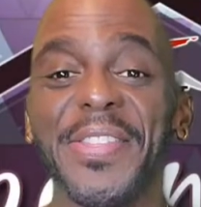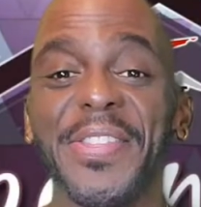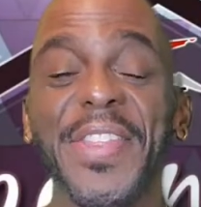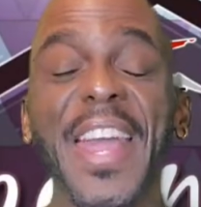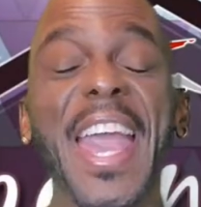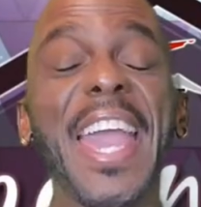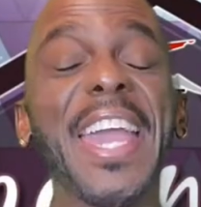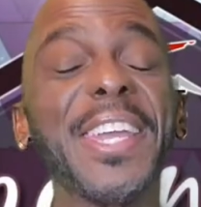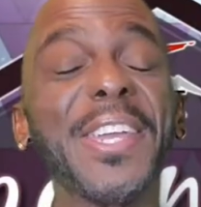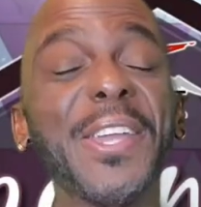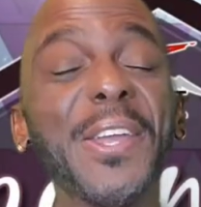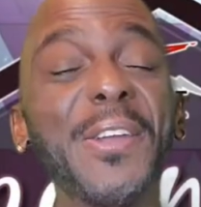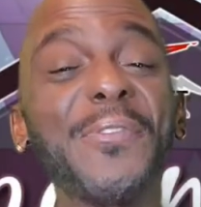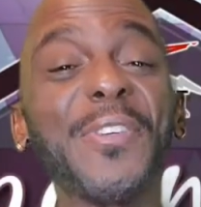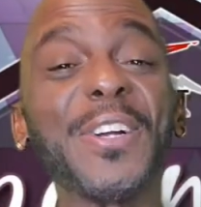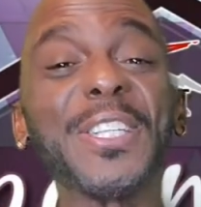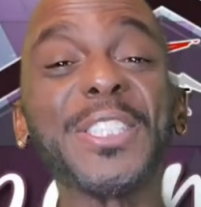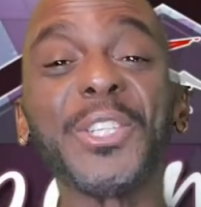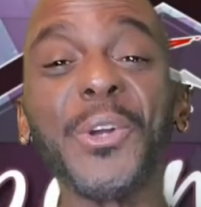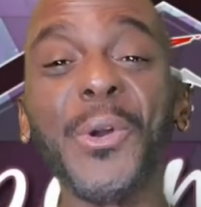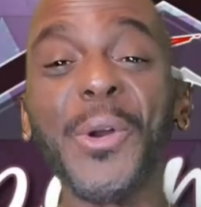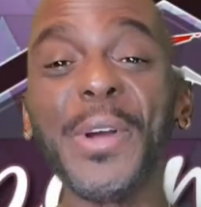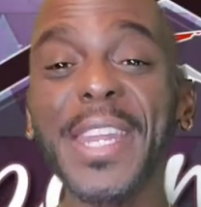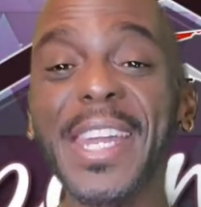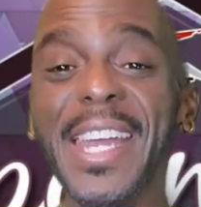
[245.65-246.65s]
Thank you for
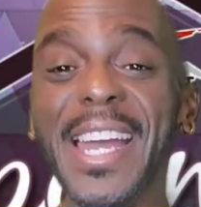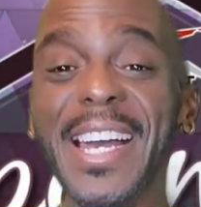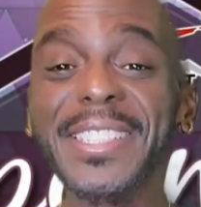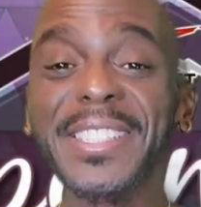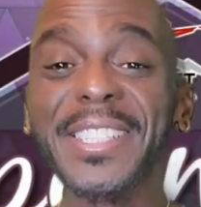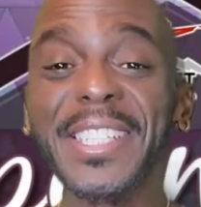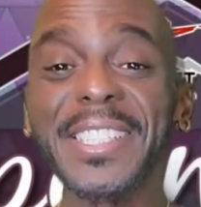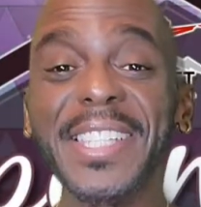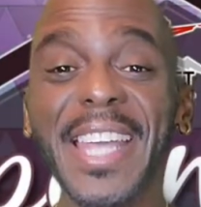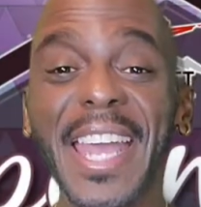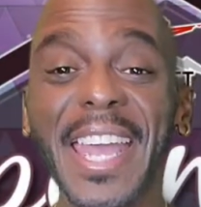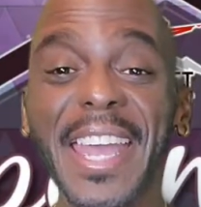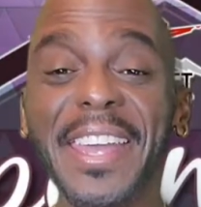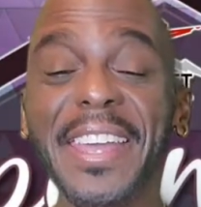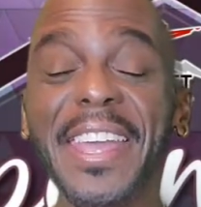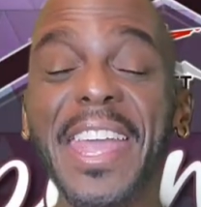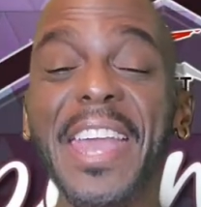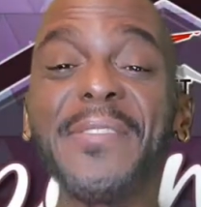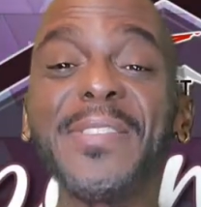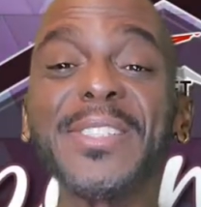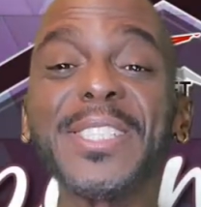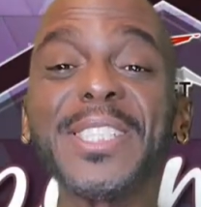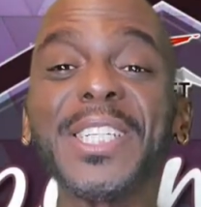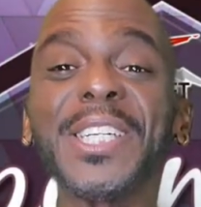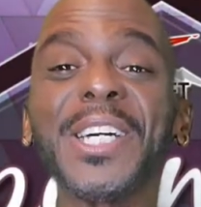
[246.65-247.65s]
joining us today, and
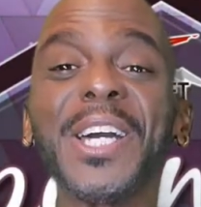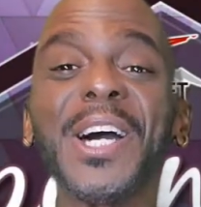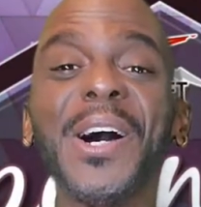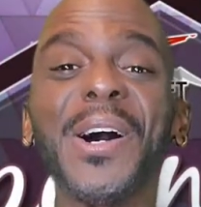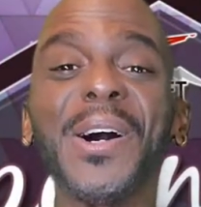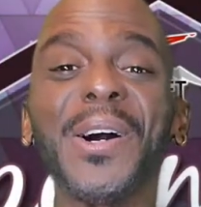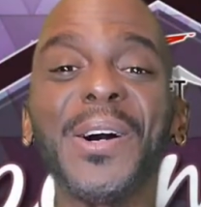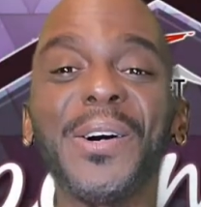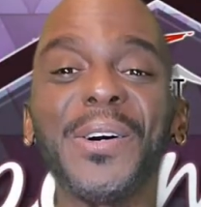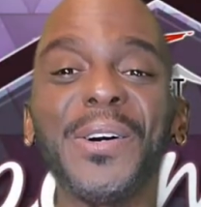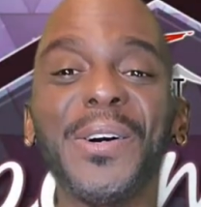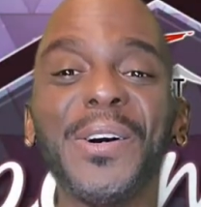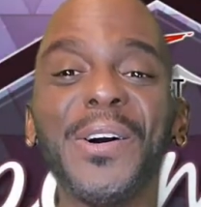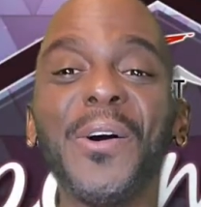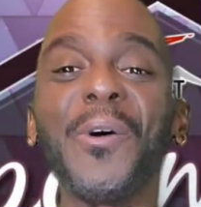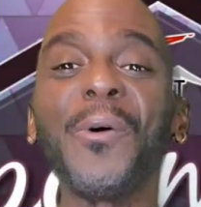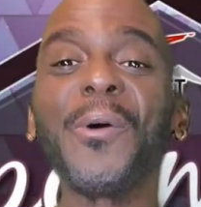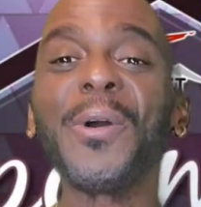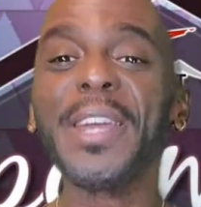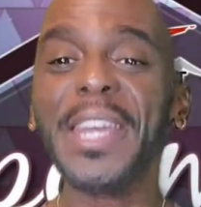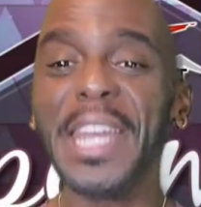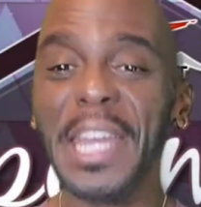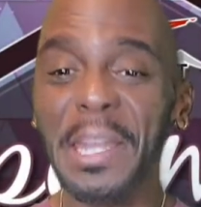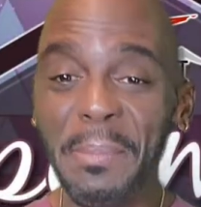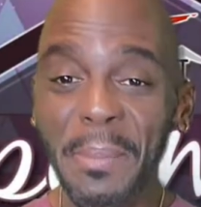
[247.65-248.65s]
give us a call
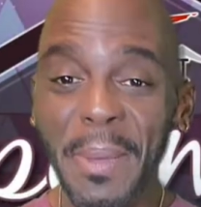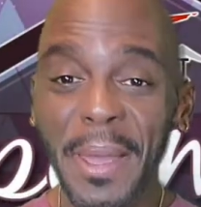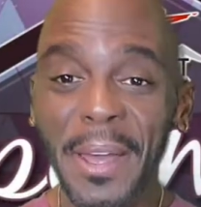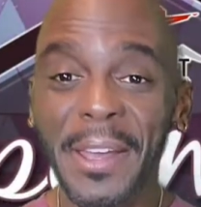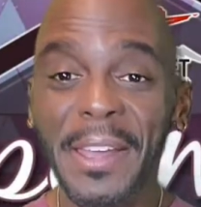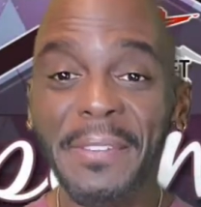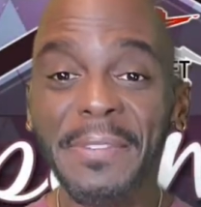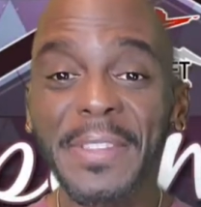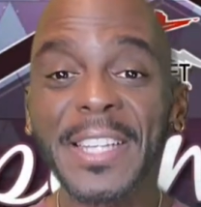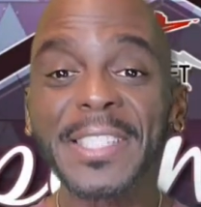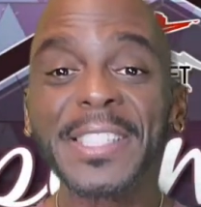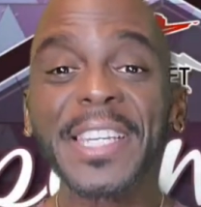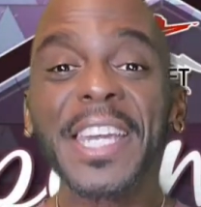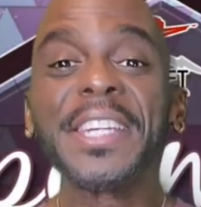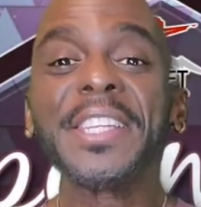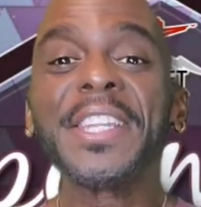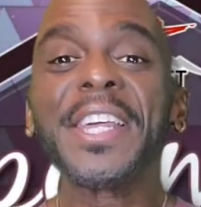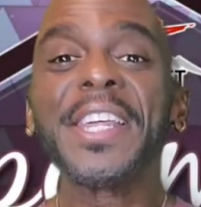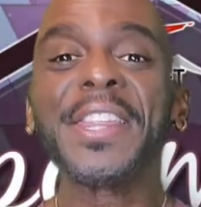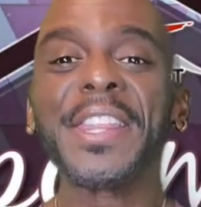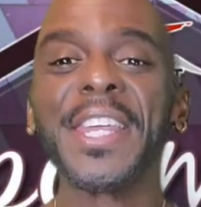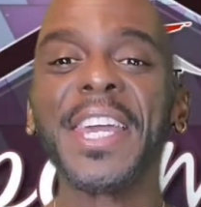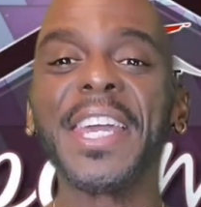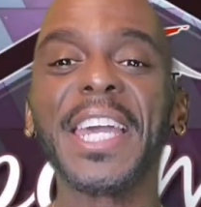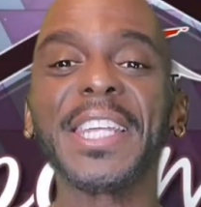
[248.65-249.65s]
or email if there's
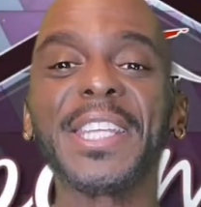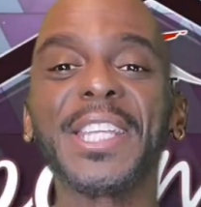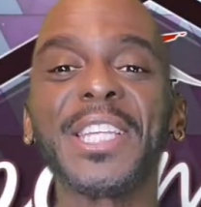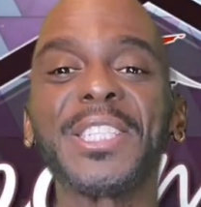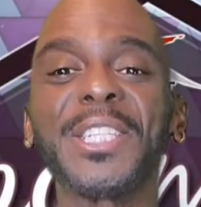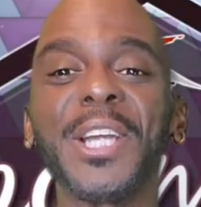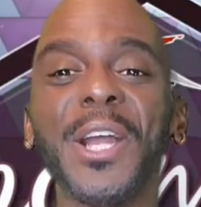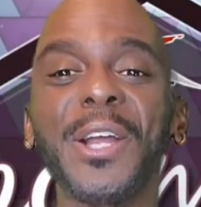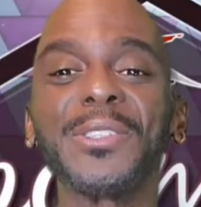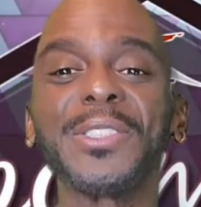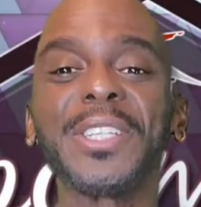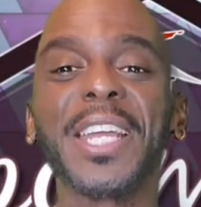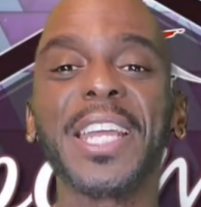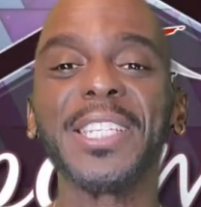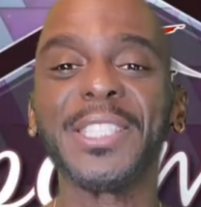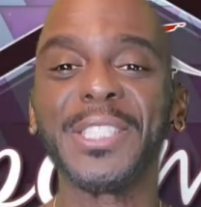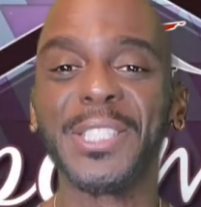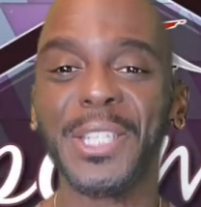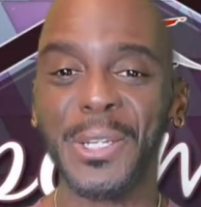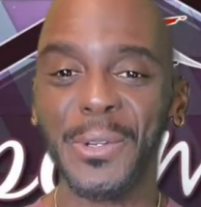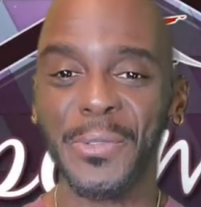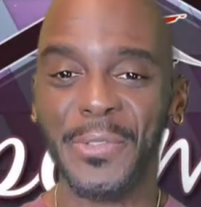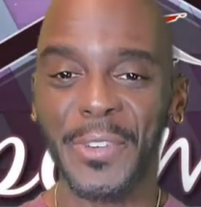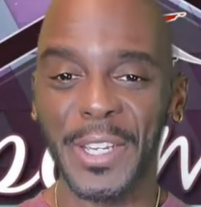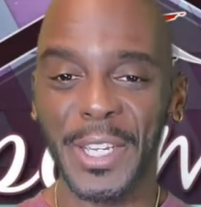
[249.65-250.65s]
anything that the church can
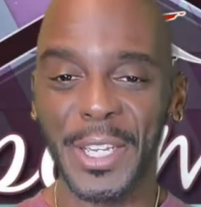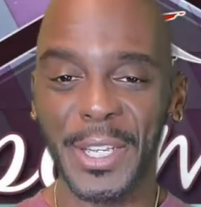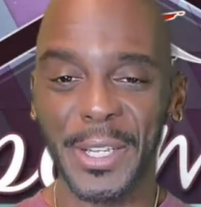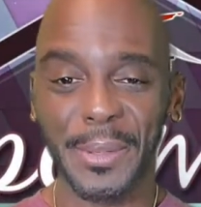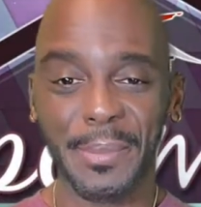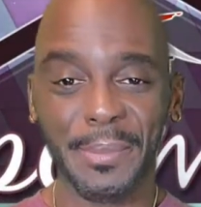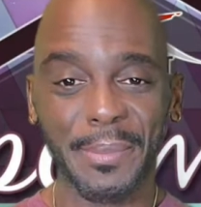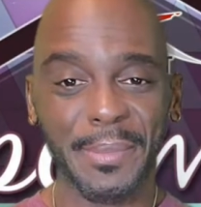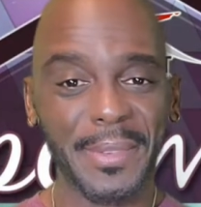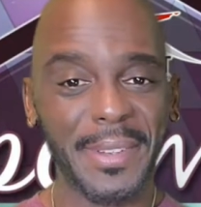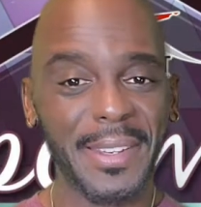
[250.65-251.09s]
do for you.